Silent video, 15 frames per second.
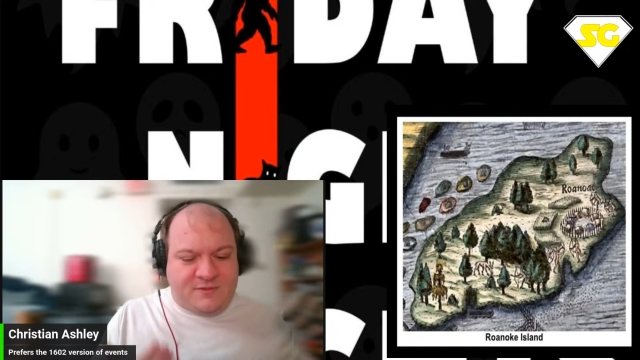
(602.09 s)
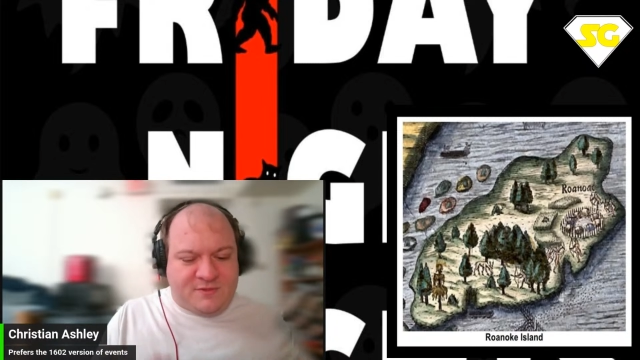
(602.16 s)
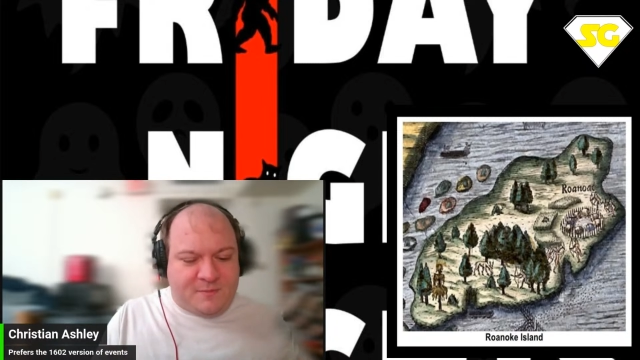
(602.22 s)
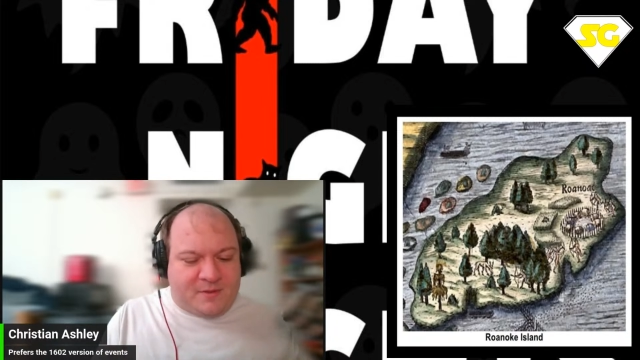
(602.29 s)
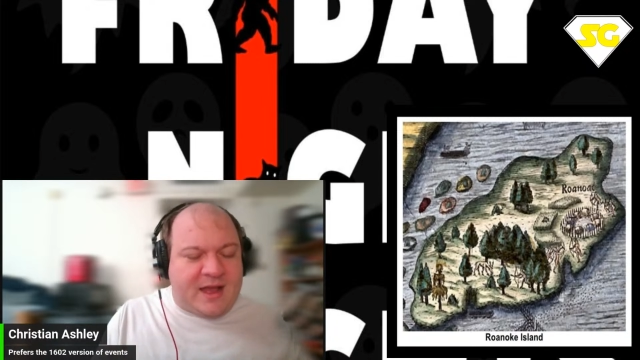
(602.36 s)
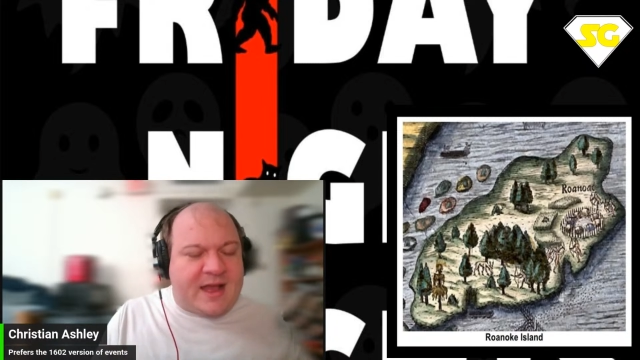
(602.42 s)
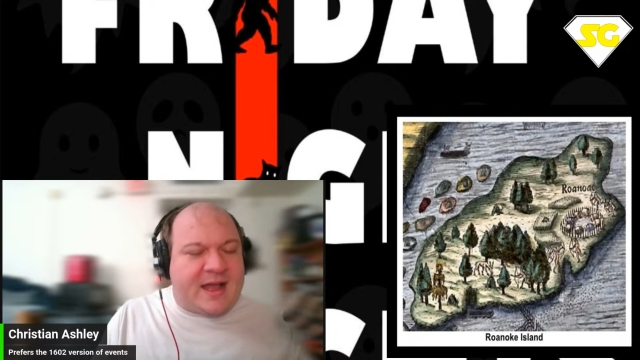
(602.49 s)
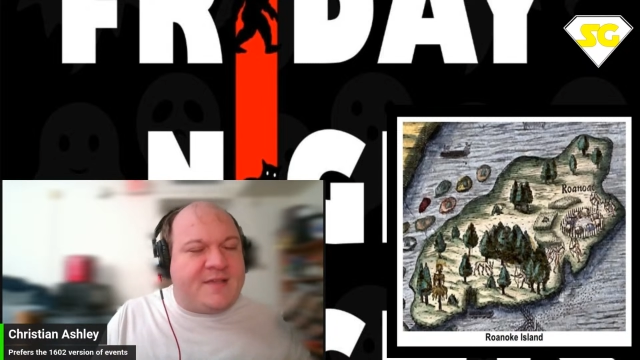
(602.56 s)
the
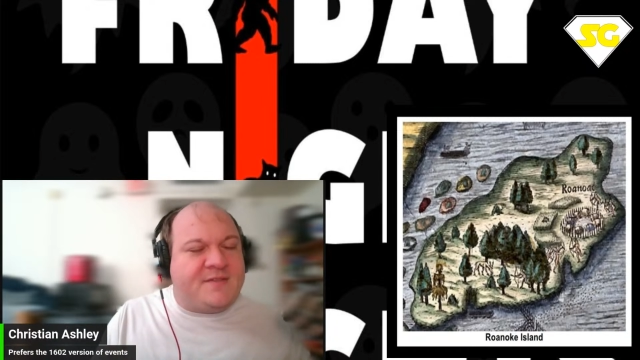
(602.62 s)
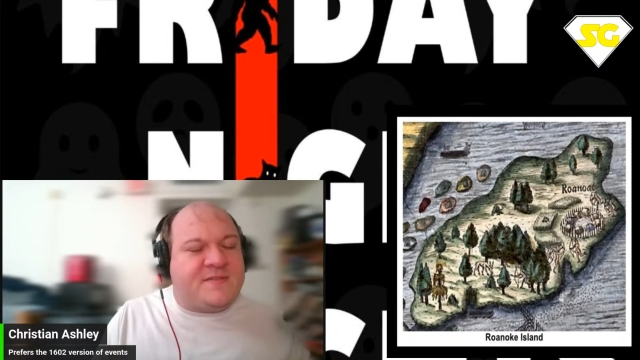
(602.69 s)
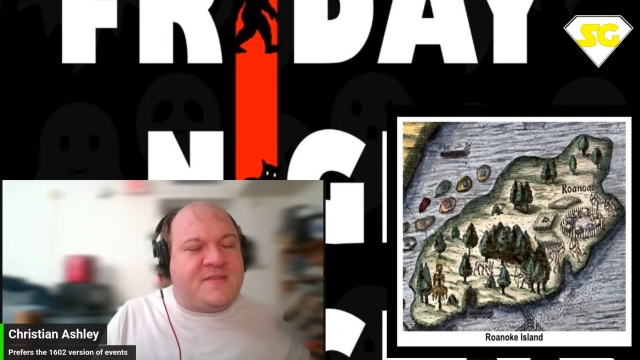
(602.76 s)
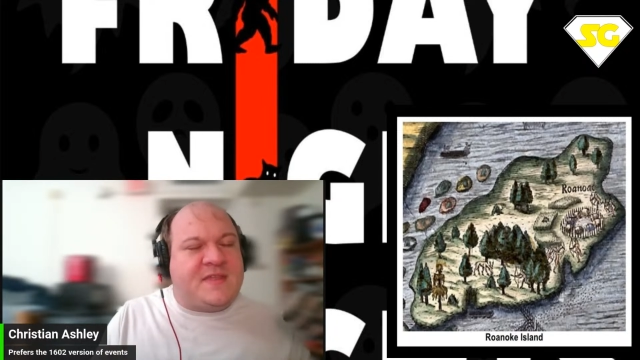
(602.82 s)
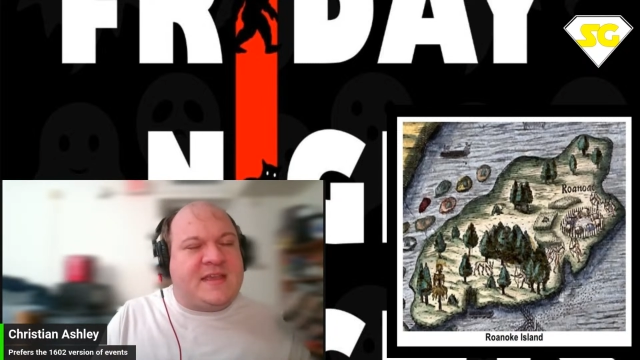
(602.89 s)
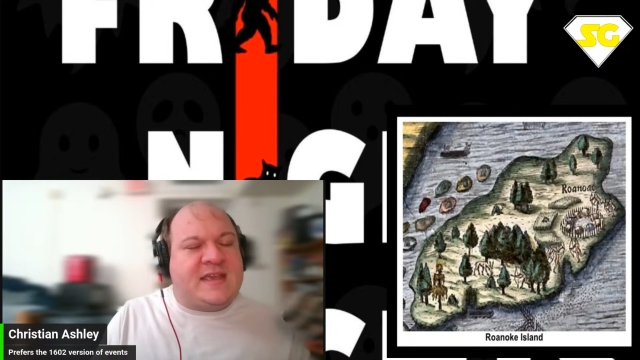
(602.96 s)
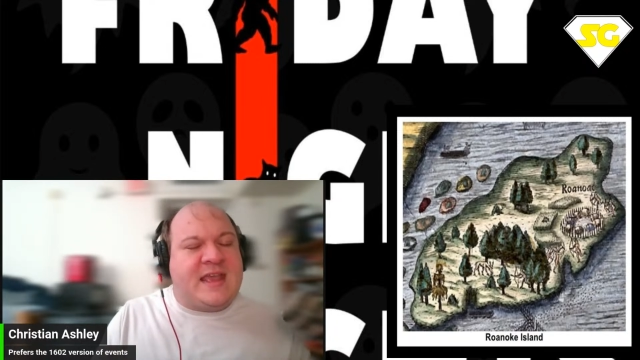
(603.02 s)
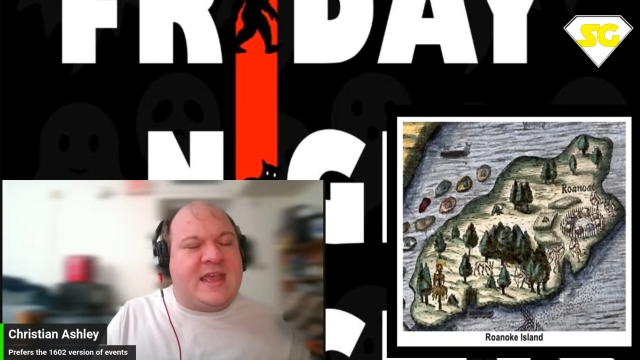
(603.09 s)
supplies
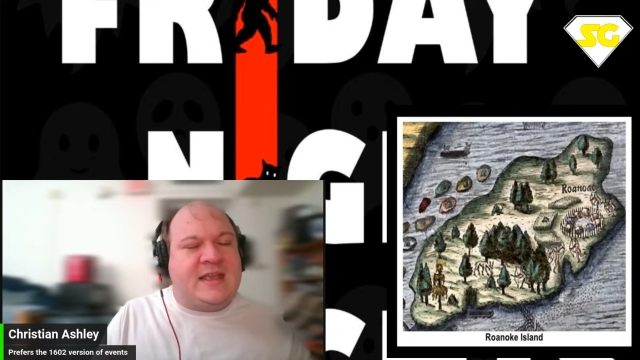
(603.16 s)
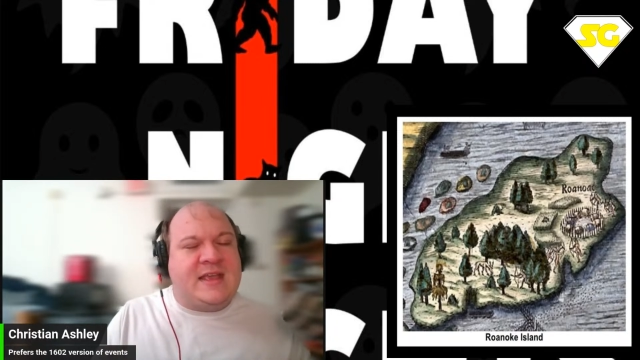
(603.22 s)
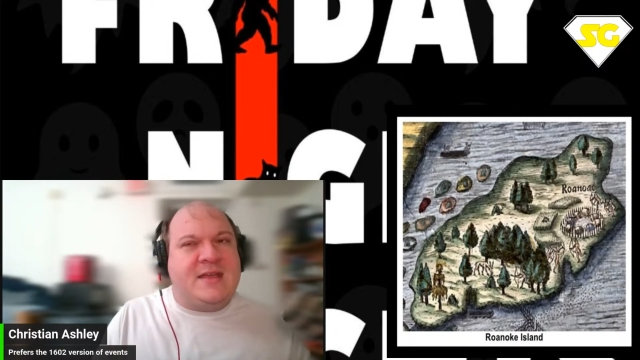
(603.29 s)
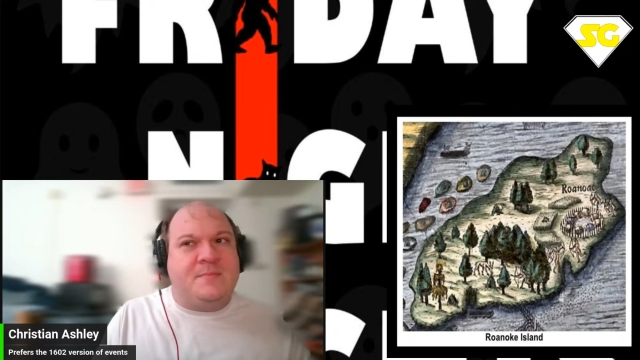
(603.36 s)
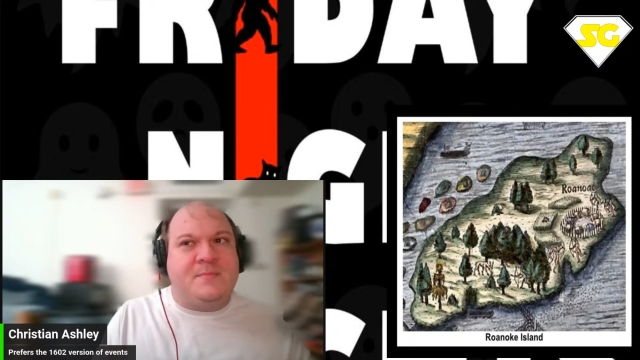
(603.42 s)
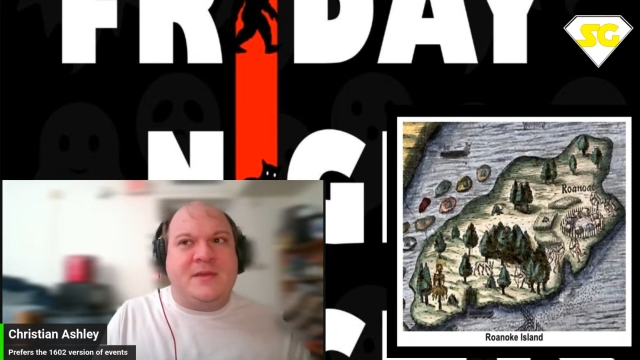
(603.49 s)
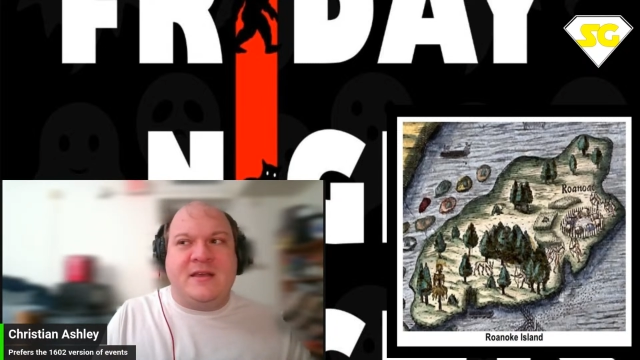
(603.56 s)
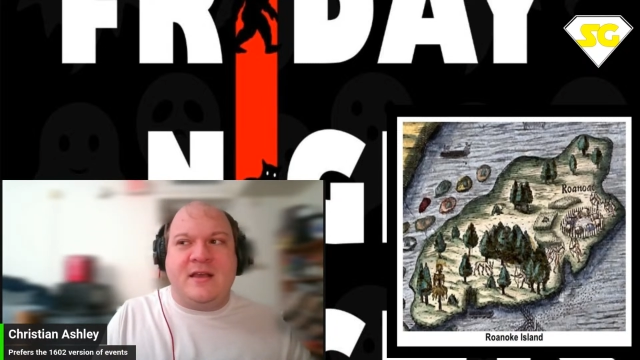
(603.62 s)
that they can't
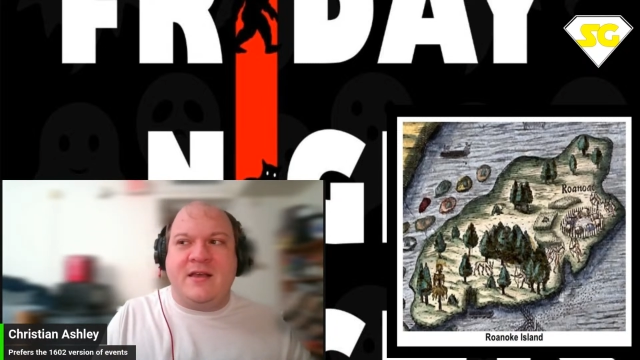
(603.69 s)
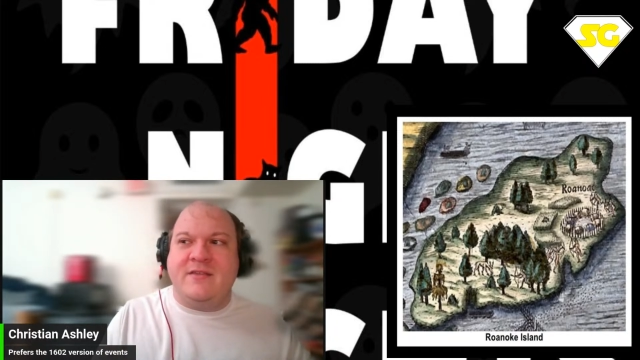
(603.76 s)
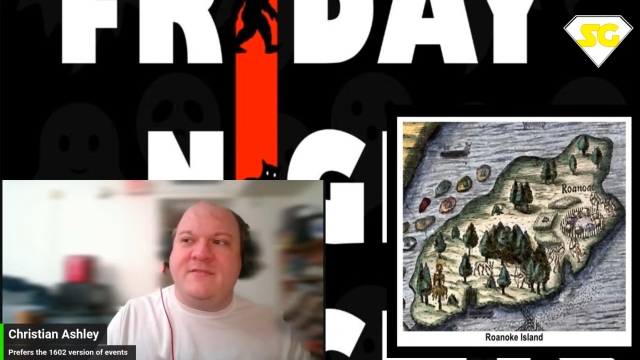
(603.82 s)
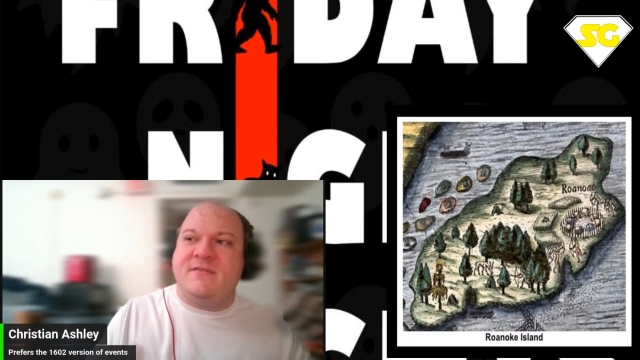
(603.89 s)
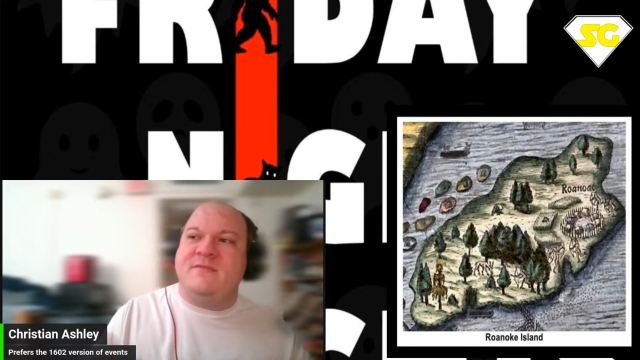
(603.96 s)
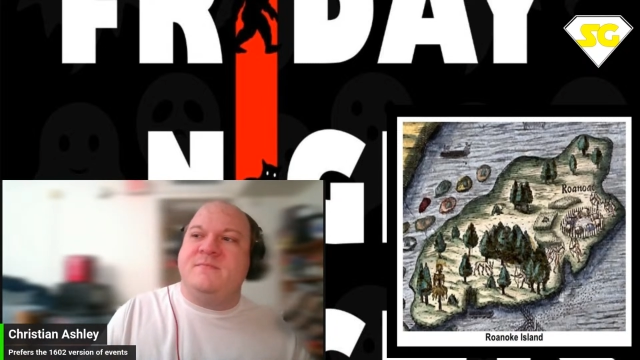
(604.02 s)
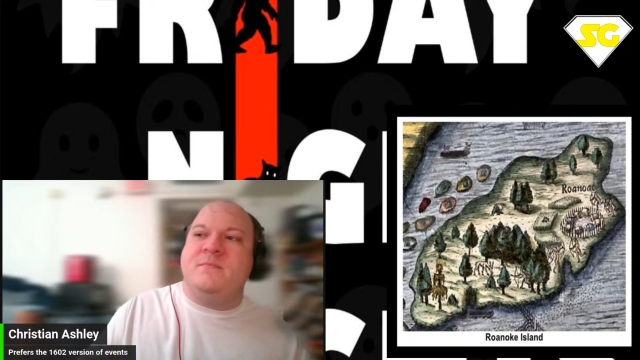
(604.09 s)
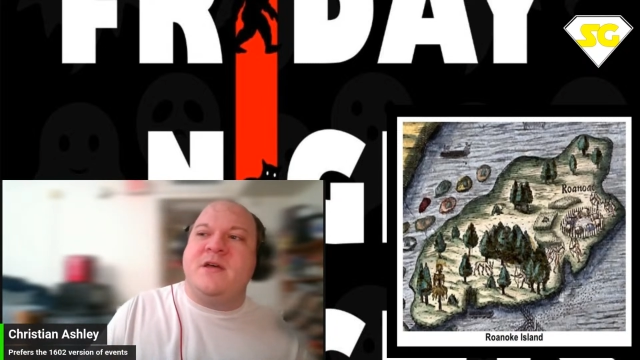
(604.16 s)
get
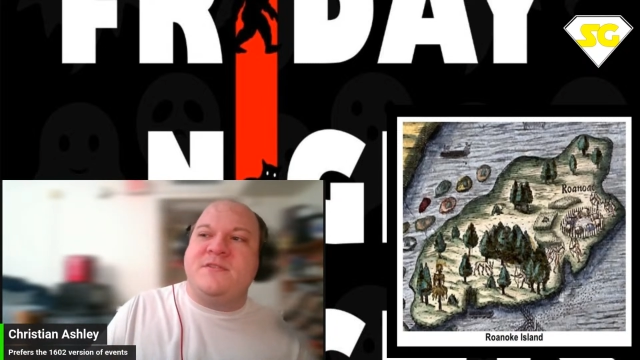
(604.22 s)
because of